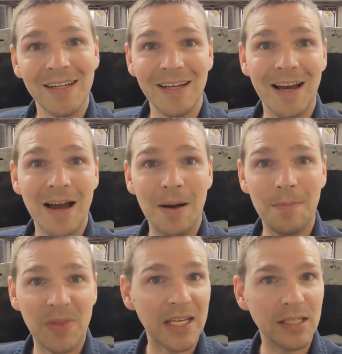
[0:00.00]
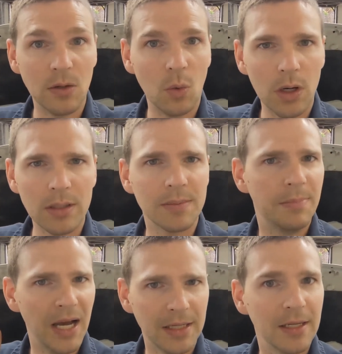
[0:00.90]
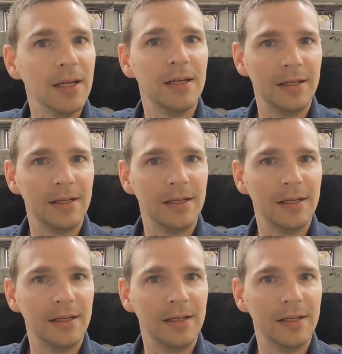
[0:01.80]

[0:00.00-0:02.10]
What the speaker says: That's in the works, but